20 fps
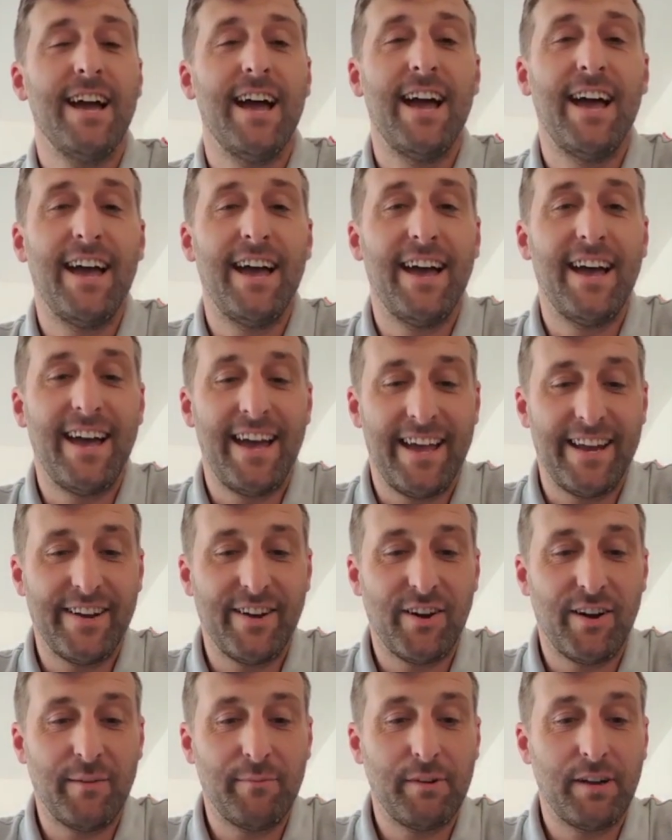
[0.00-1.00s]
Uh, and
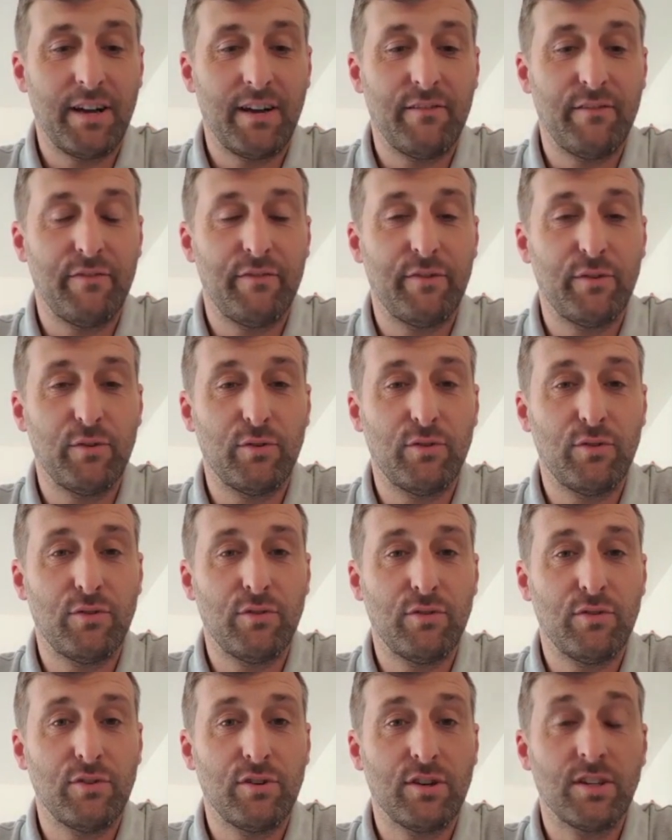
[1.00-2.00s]
I'm going
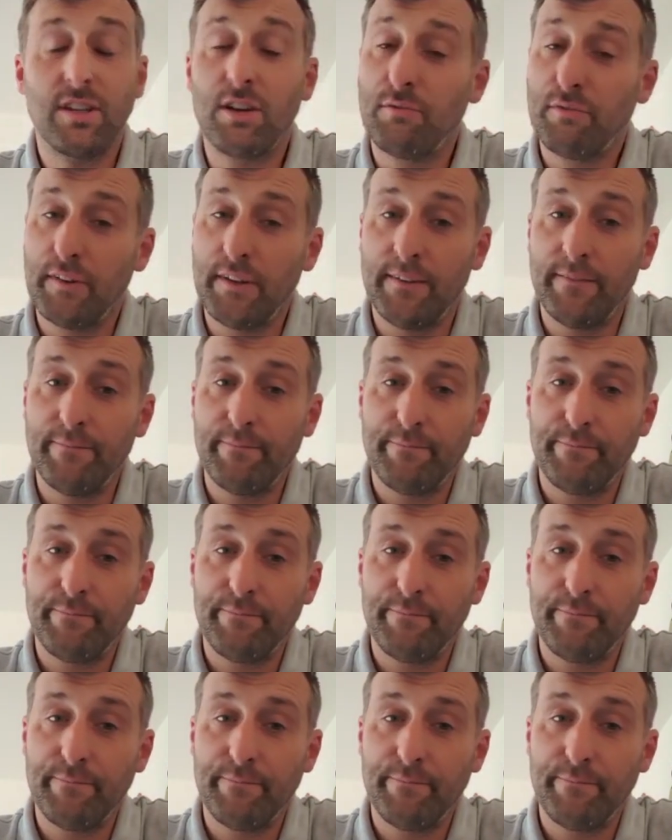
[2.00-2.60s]
for Godolphin.